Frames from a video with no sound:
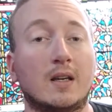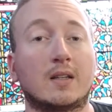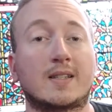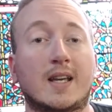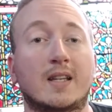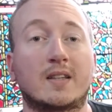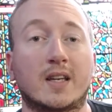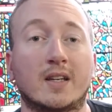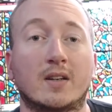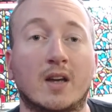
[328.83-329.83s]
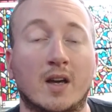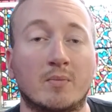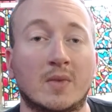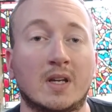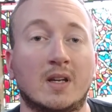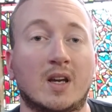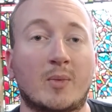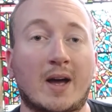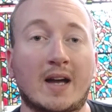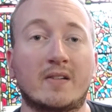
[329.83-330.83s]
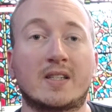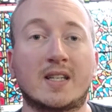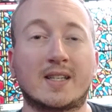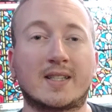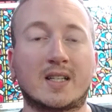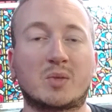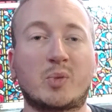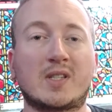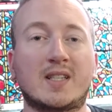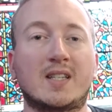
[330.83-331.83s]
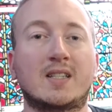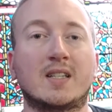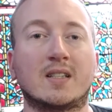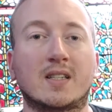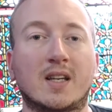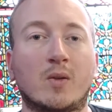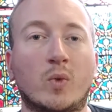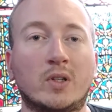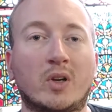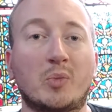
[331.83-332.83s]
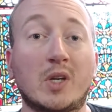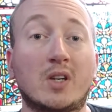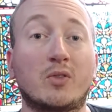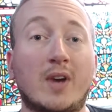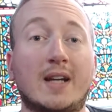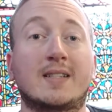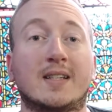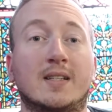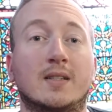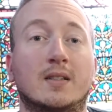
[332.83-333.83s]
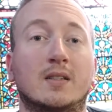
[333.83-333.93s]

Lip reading: The second thing about heresy is that it's persistent. It will not be corrected.